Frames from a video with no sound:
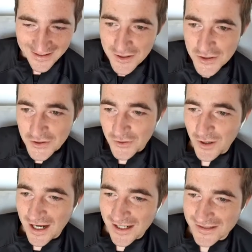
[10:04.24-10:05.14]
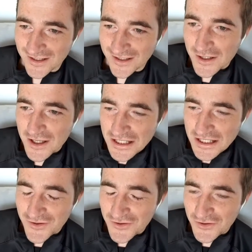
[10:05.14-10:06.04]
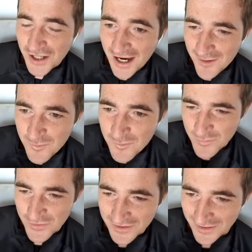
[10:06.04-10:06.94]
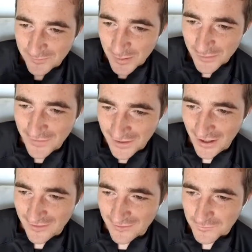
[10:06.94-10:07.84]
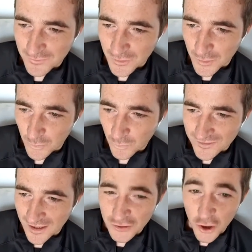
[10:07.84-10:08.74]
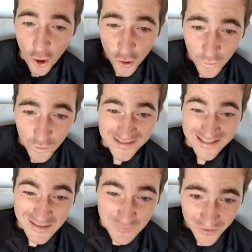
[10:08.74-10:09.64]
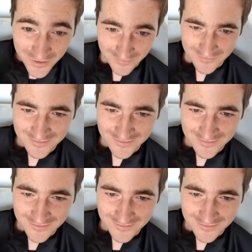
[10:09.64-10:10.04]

You know what, Ash? Yeah, that moment in both our lives was like the Hogwarts Express.